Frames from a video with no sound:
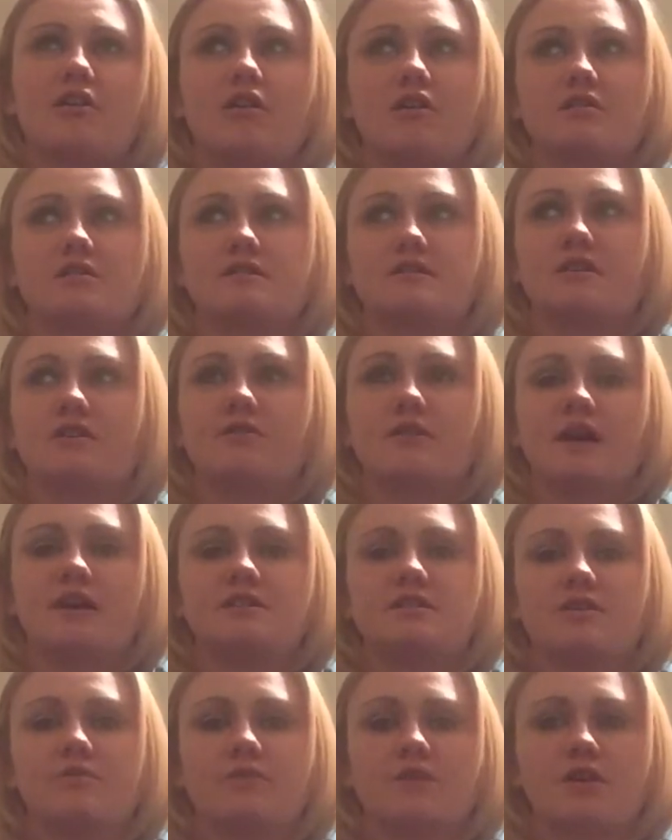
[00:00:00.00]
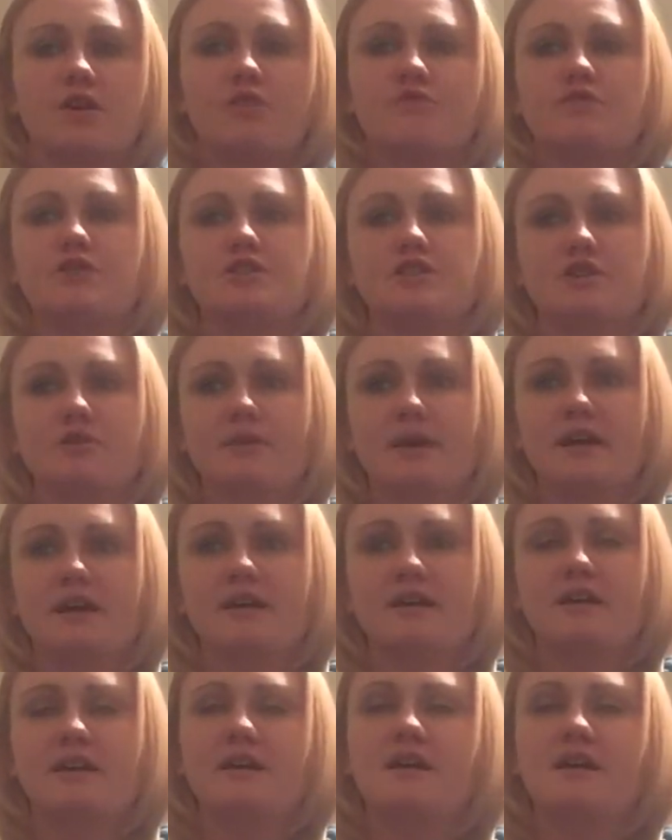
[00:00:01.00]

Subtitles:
also. I don't want to overdo it.